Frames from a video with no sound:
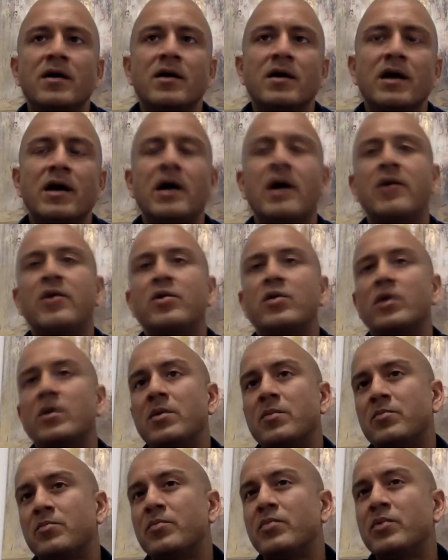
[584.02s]
I don't
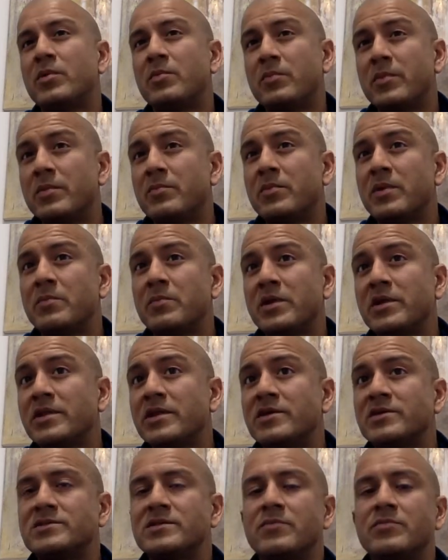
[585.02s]
know, maybe
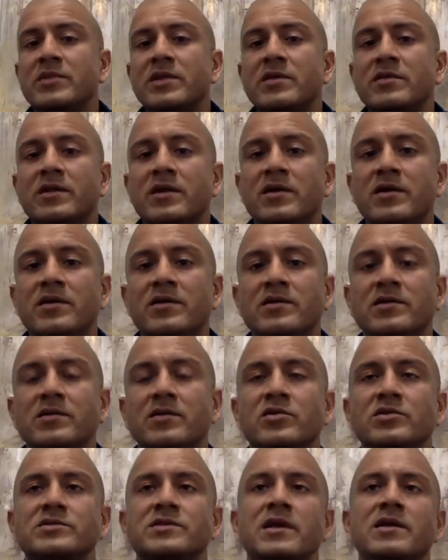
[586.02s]
there's something there. It
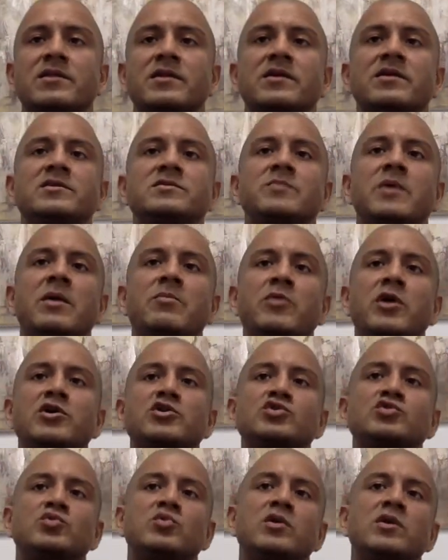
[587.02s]
looks like there is, but I'm not
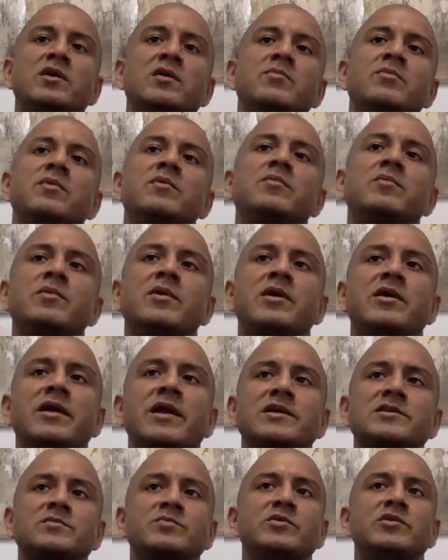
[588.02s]
sure. I'm not an
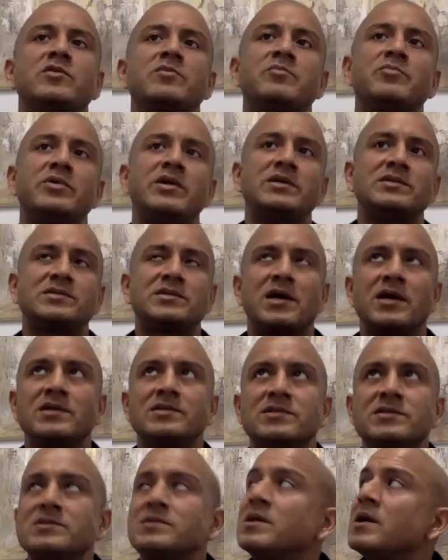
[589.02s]
expert on brain
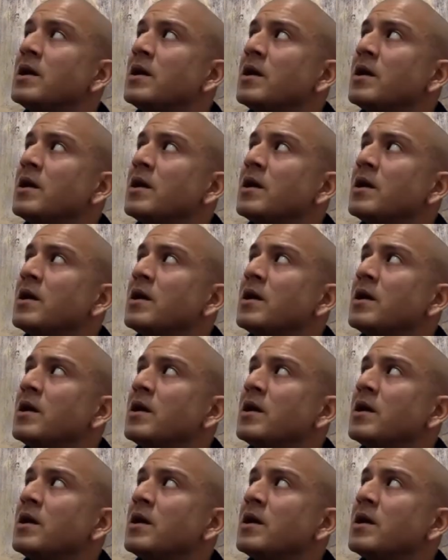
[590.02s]
sciences.